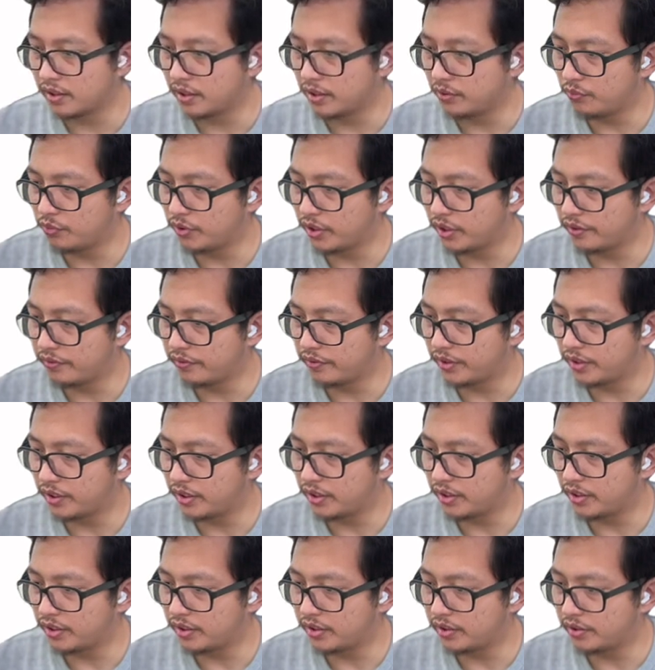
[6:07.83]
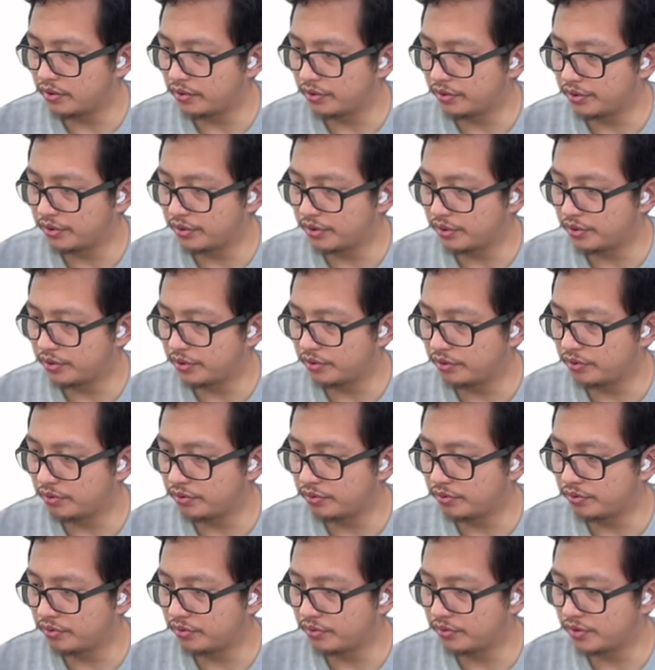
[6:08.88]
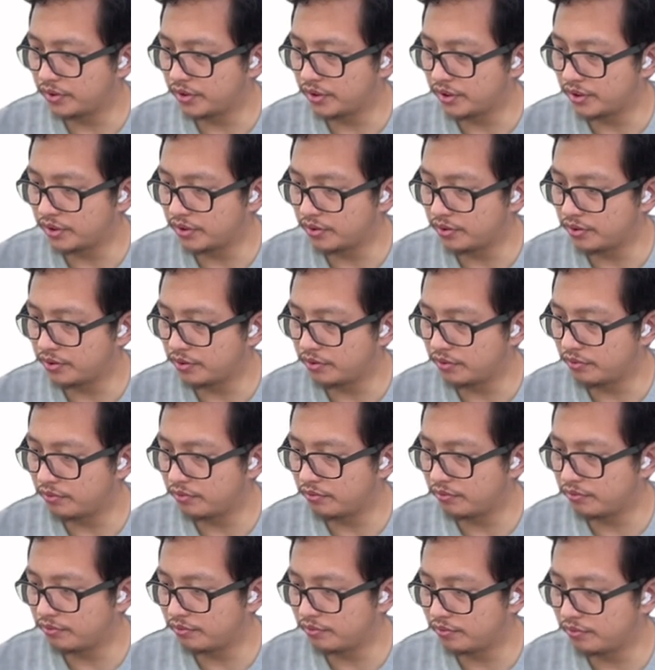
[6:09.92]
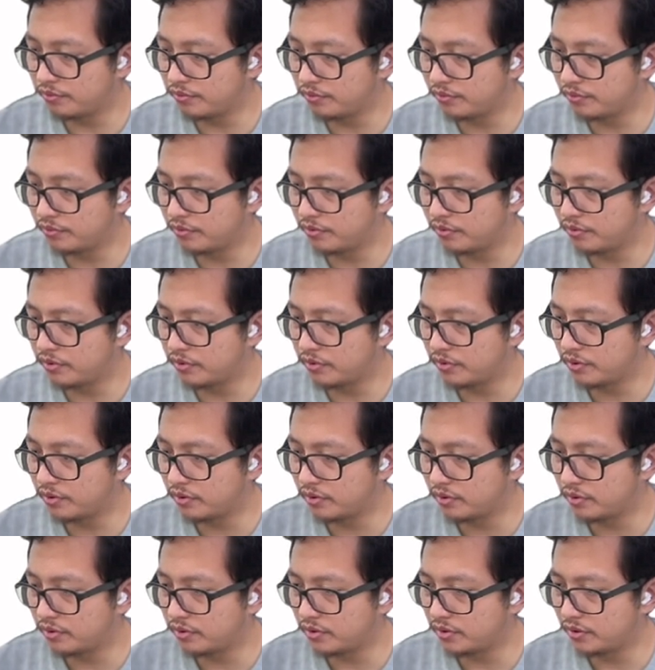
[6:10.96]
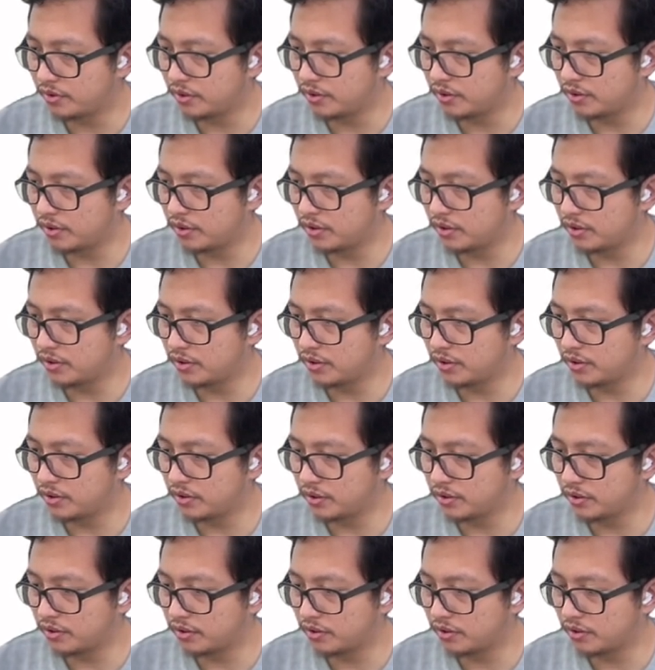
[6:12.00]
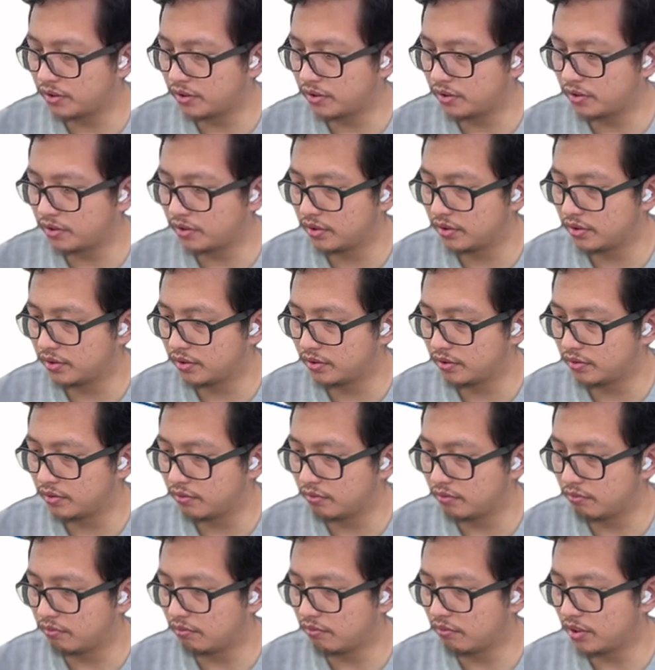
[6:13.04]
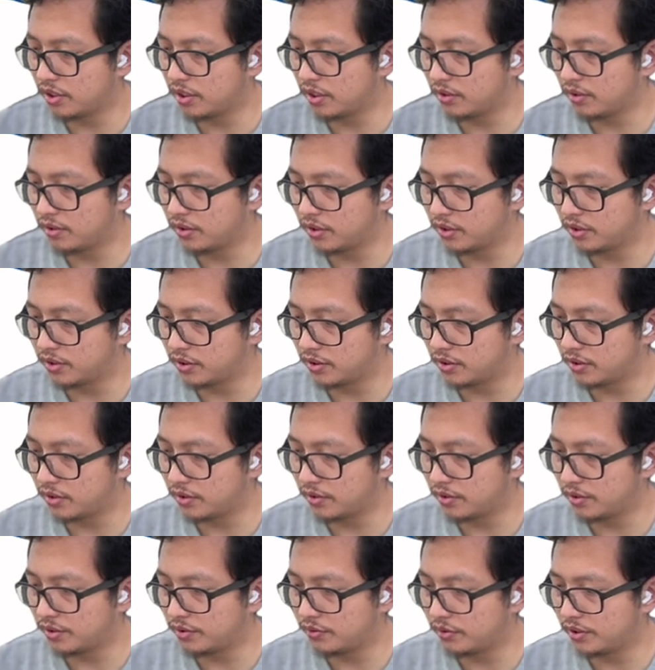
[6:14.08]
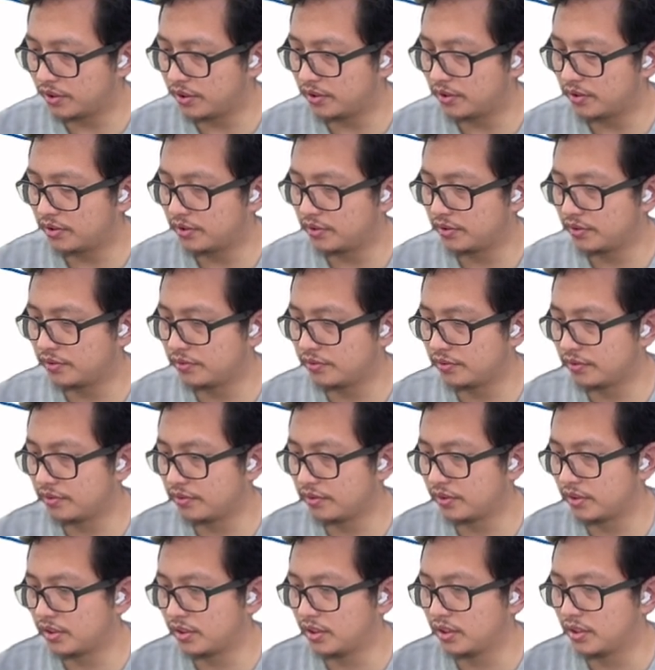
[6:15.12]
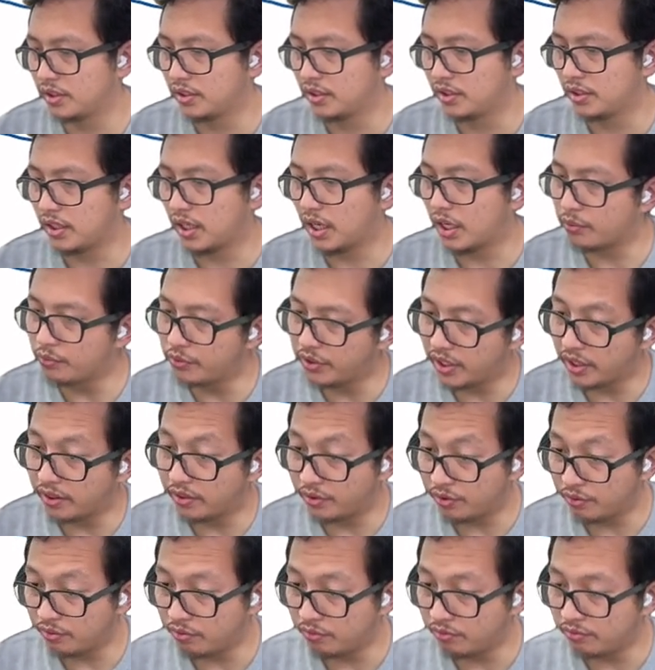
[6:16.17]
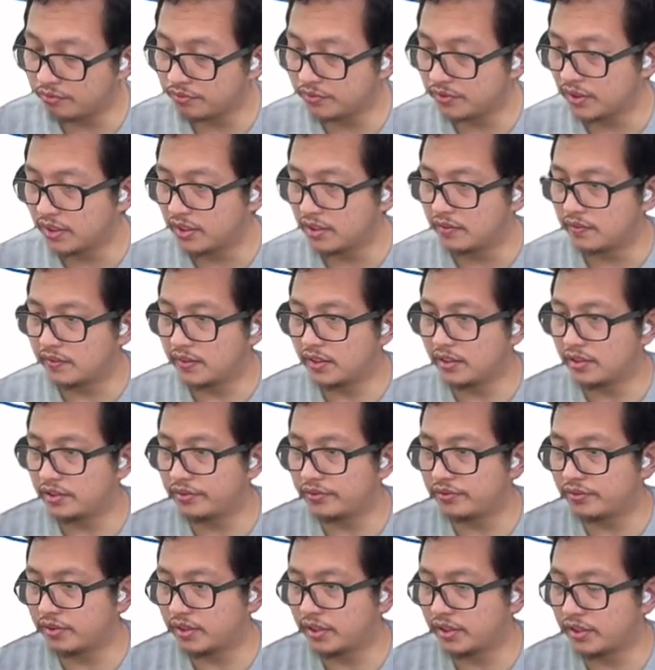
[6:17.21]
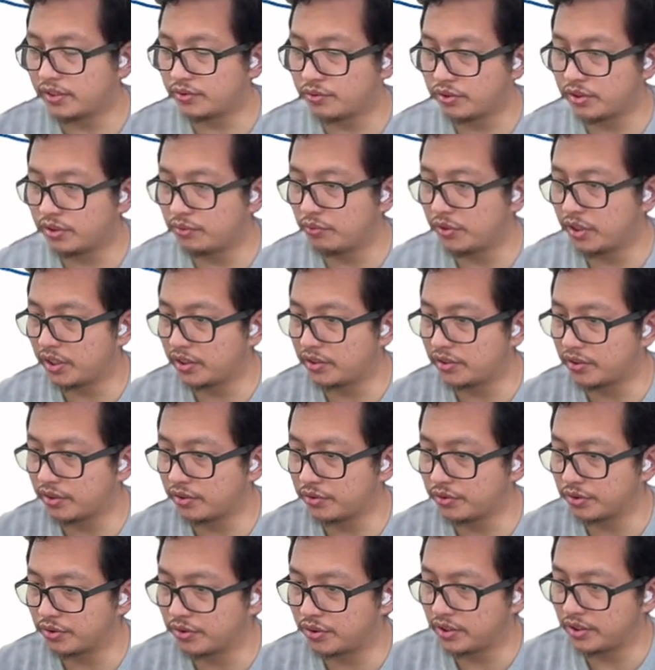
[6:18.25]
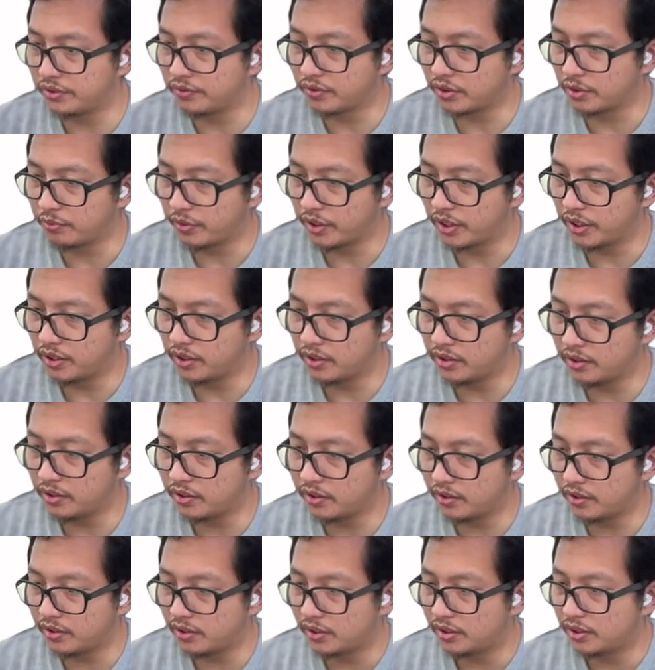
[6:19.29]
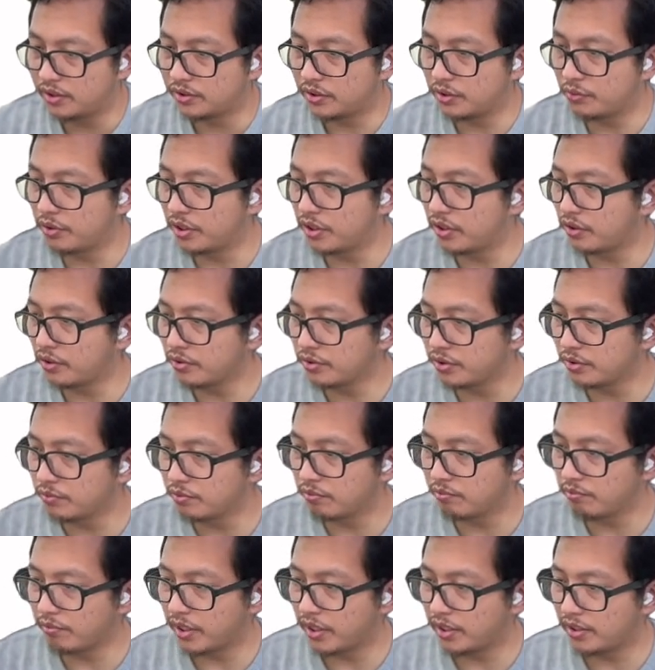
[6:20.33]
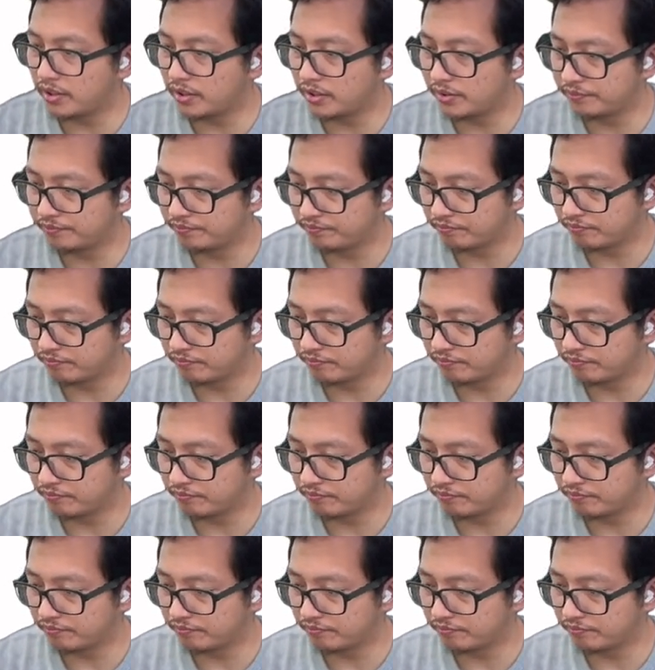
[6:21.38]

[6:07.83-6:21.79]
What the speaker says: Then we have here is also, this is 2, this is 1, this is 3. How we get 2, that is actually we can also see from here. So we could also make